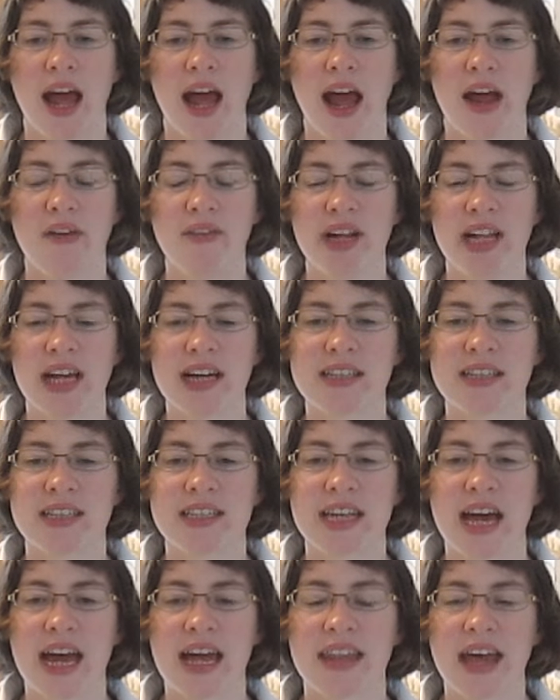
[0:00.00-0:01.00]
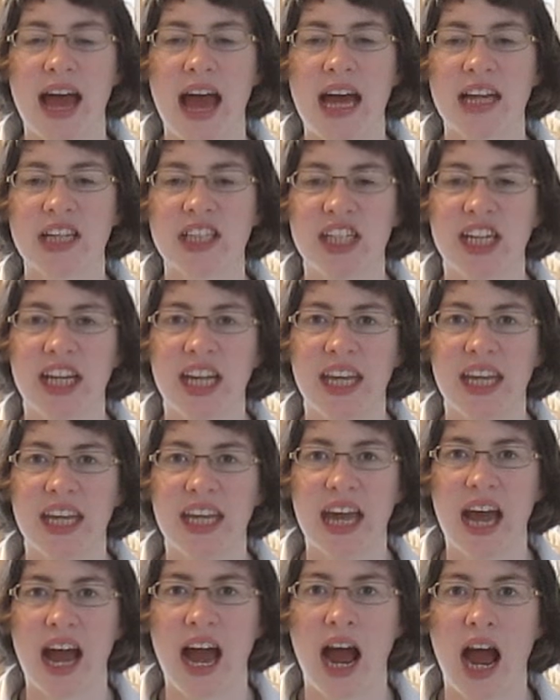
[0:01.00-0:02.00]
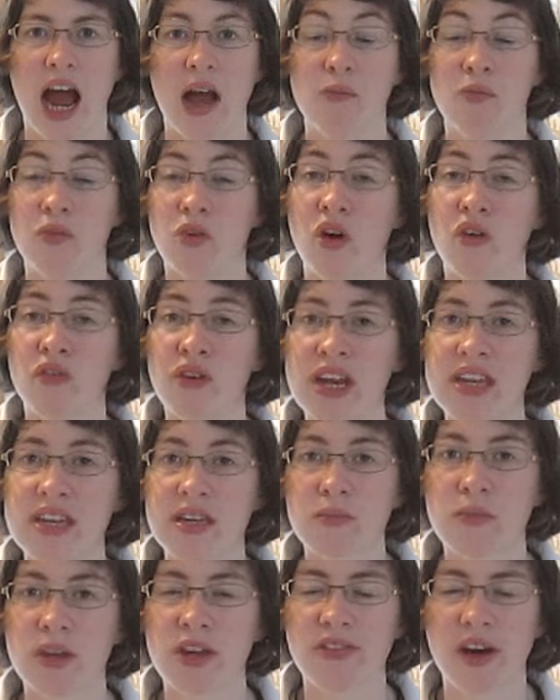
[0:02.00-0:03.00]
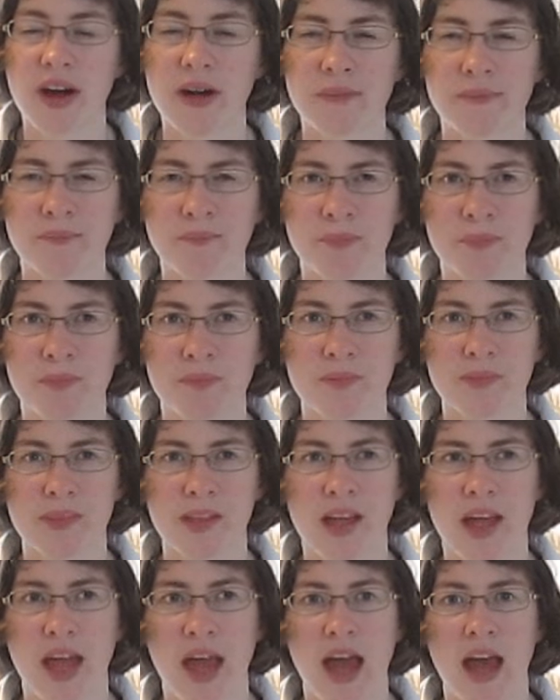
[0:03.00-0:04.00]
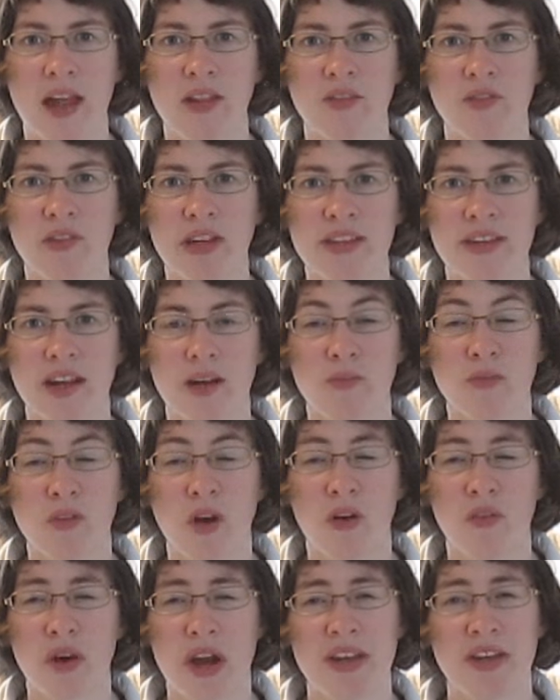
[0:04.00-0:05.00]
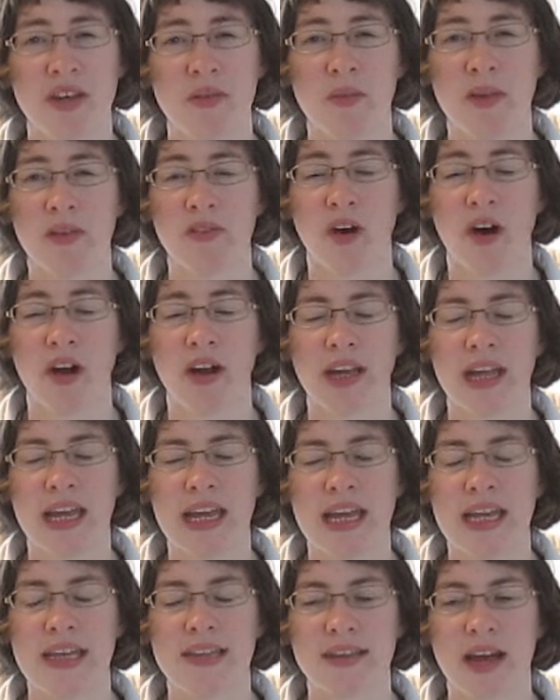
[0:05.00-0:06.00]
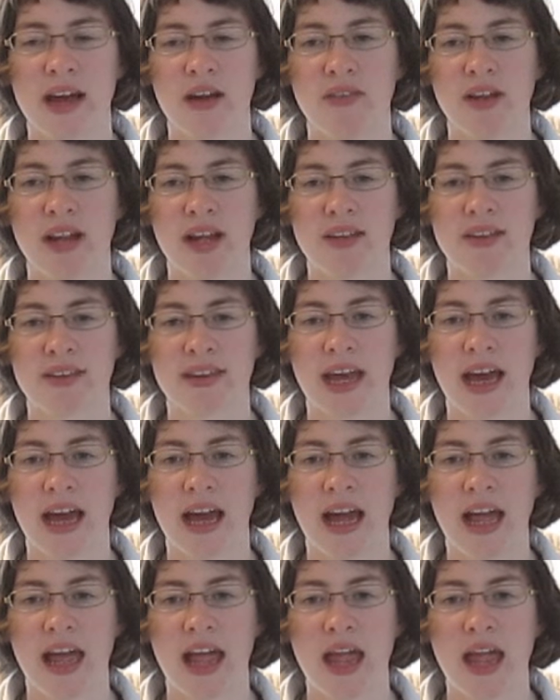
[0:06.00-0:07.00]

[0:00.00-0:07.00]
I realised today that actually I'm not ready to move on, and the reason I'm not ready to move on is I realised that